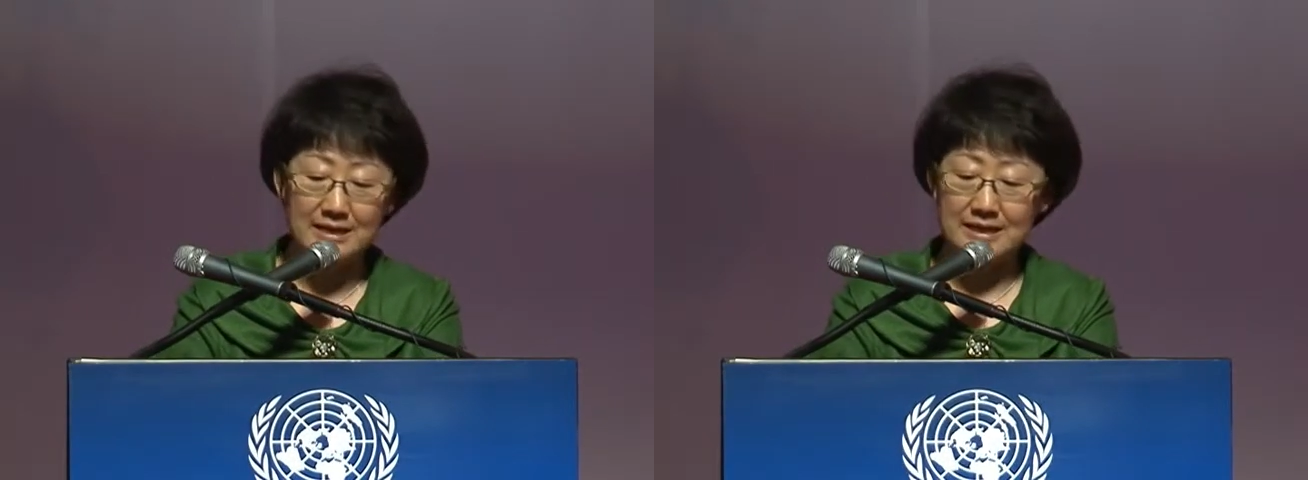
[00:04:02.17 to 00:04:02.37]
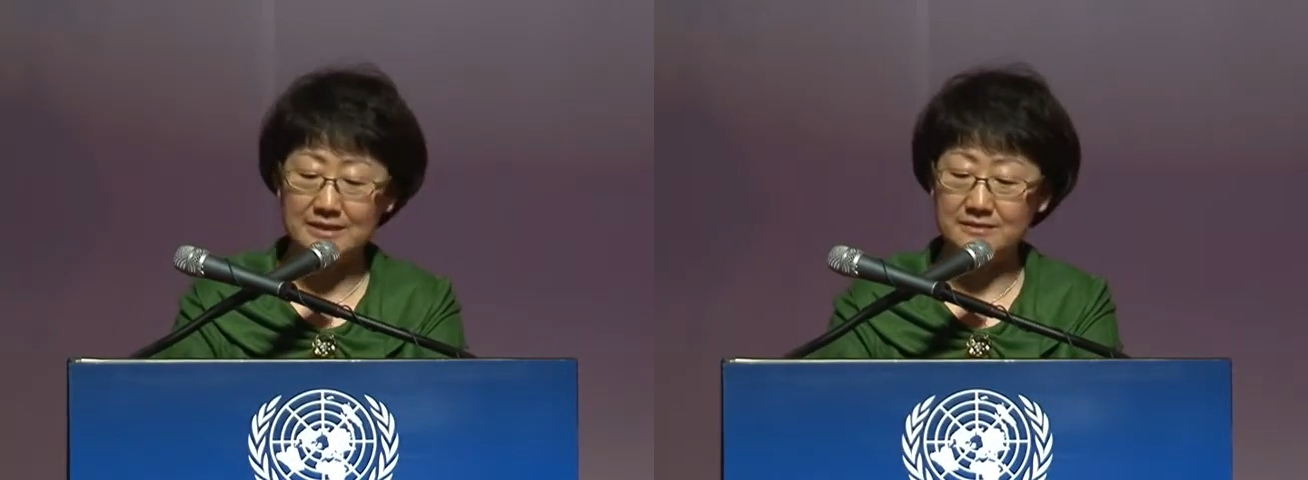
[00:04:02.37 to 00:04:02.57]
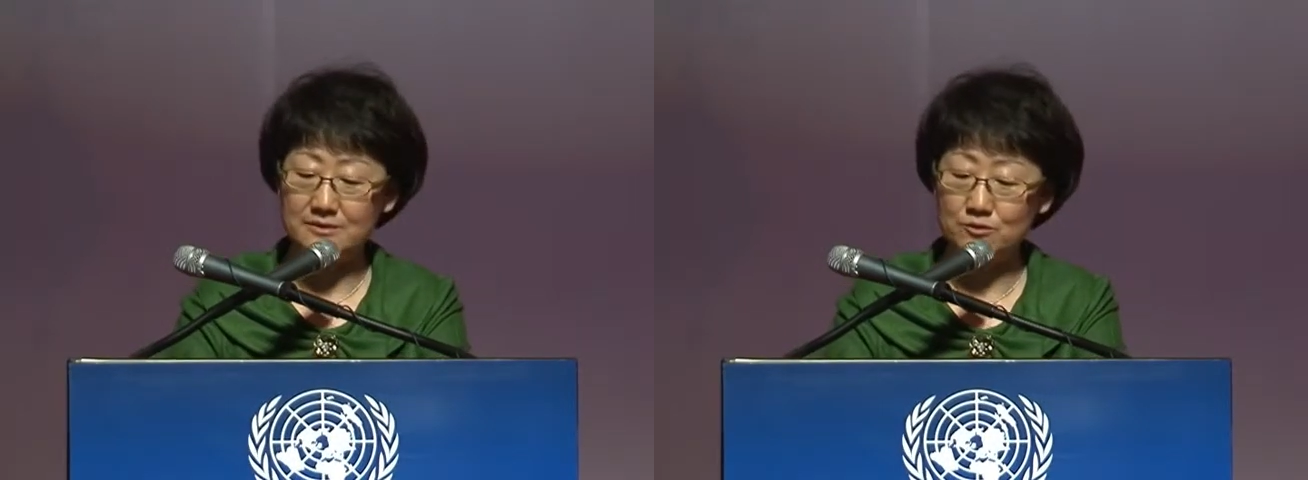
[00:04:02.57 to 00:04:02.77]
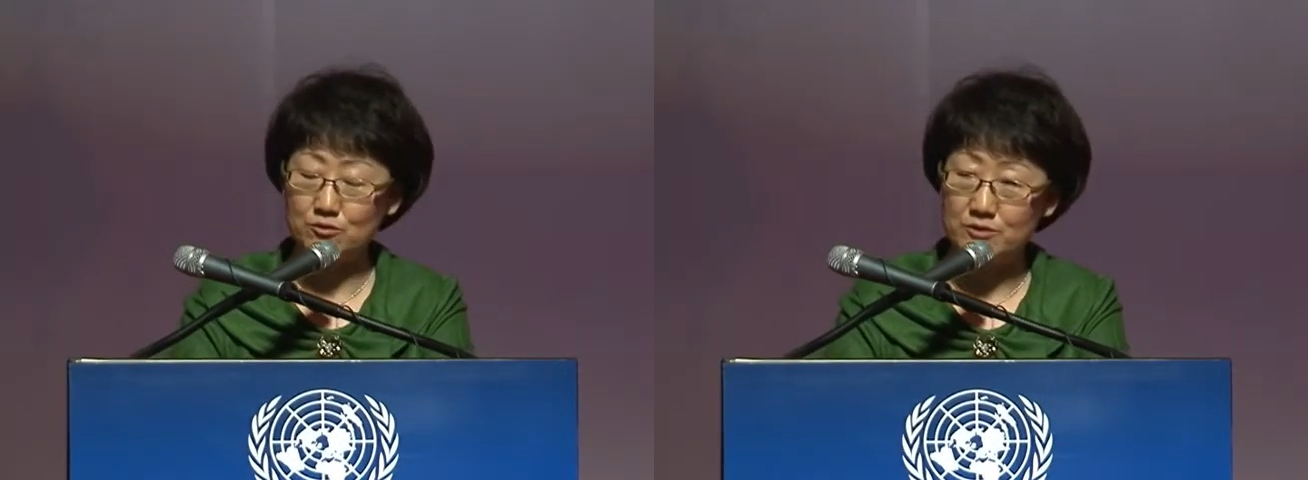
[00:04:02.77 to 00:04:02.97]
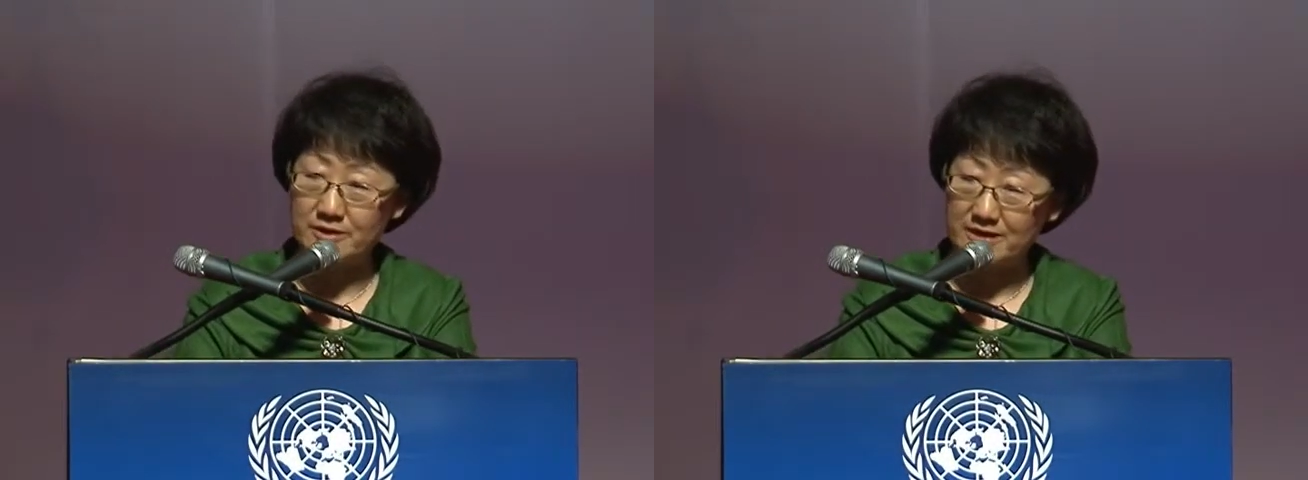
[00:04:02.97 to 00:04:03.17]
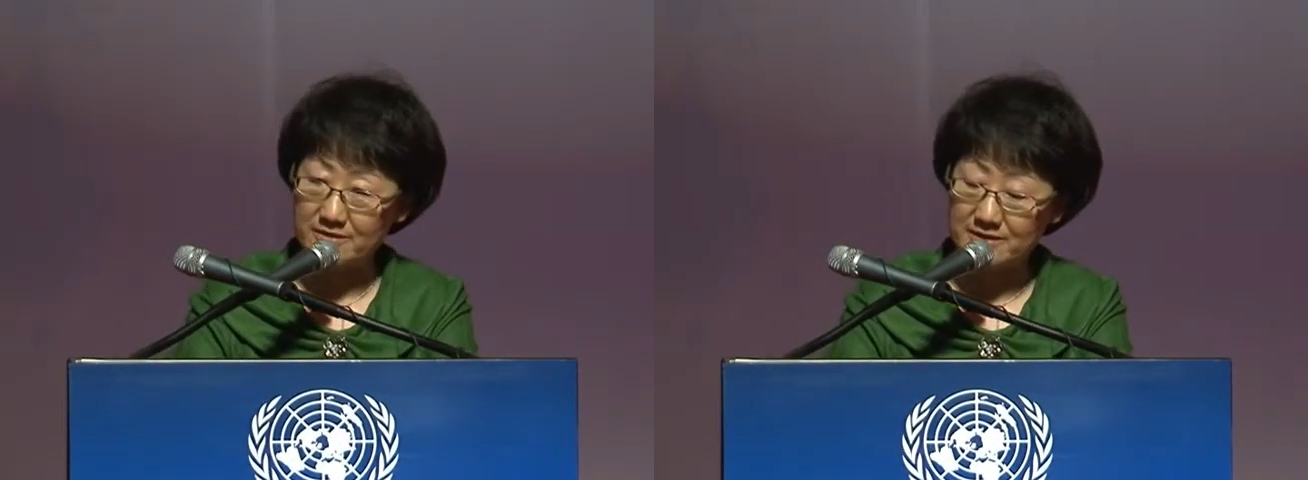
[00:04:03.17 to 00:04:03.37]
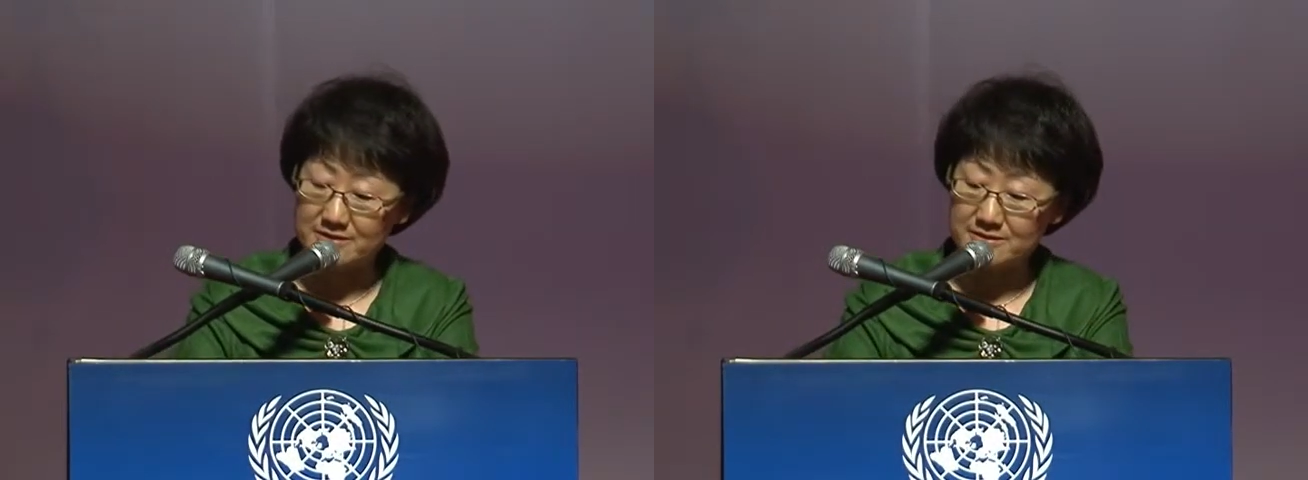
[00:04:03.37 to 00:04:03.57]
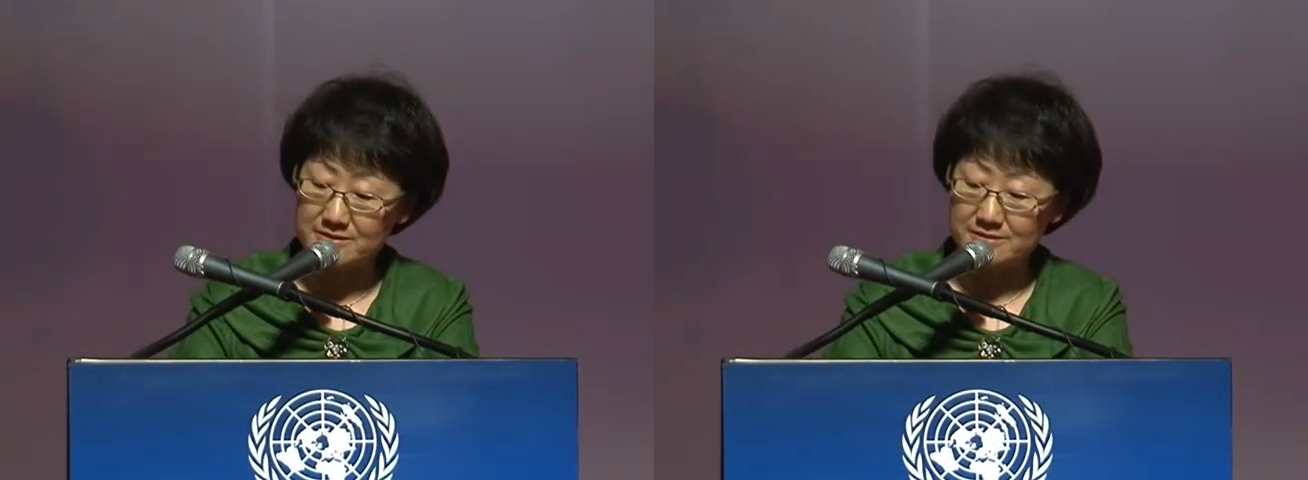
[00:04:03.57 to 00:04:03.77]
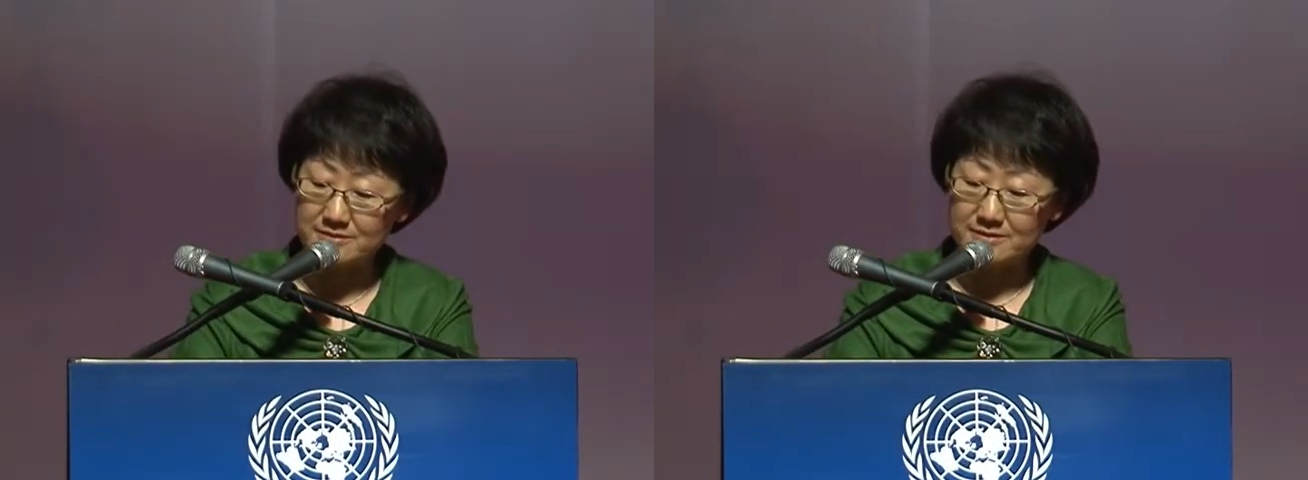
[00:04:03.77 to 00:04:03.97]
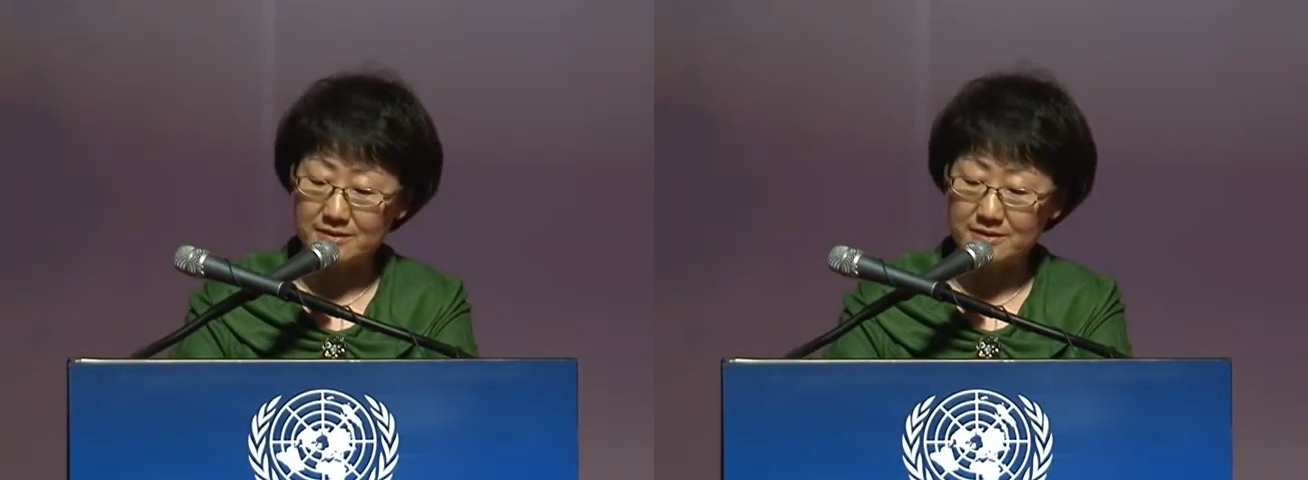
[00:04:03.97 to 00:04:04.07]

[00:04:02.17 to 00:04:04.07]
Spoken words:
and rural areas.